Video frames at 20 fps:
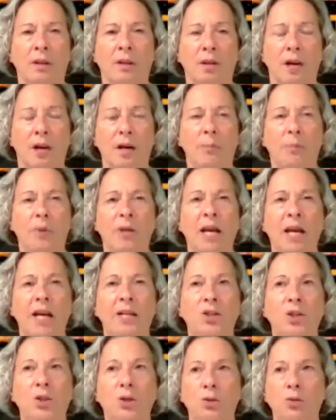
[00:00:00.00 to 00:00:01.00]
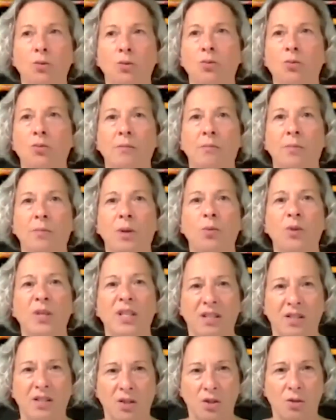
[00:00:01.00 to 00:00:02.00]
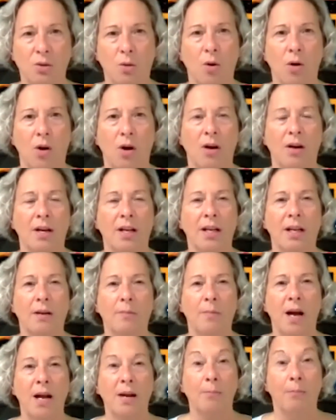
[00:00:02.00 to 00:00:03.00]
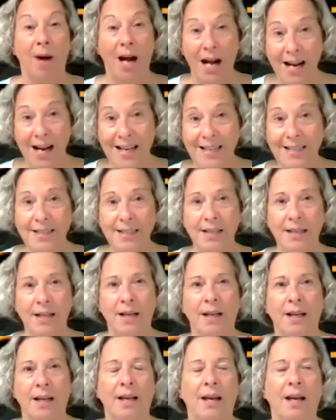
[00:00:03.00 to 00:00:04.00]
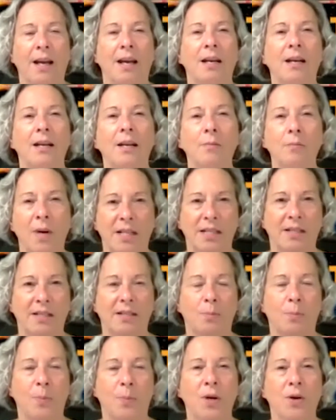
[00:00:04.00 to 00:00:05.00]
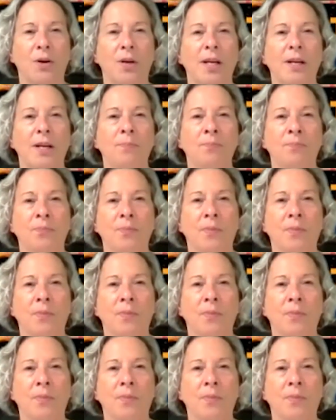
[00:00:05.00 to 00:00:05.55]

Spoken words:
I began to be restored in my mind and in my spirit.